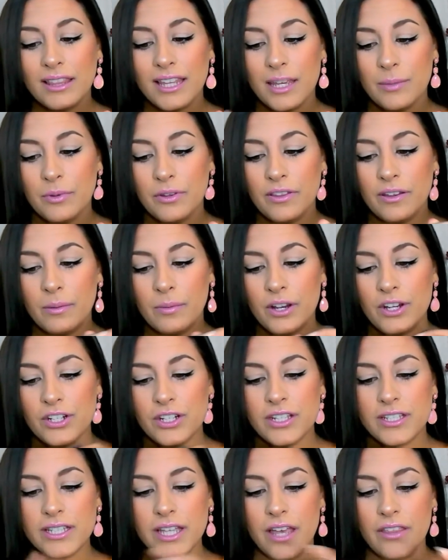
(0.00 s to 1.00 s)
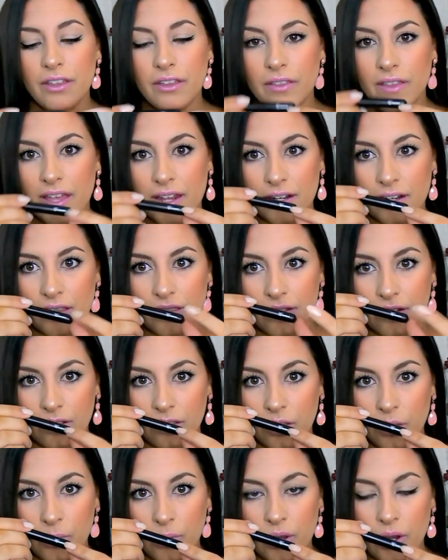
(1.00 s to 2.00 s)
label their brushes other than their
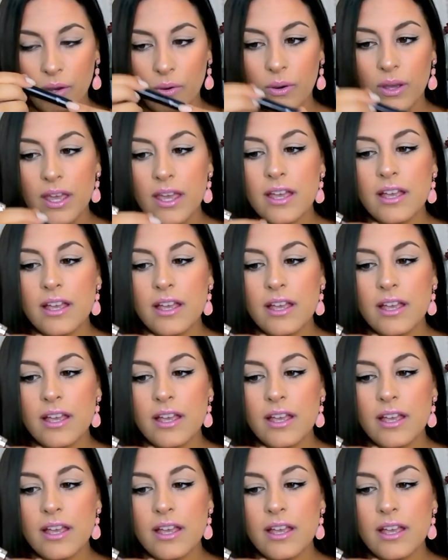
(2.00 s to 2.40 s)
logo.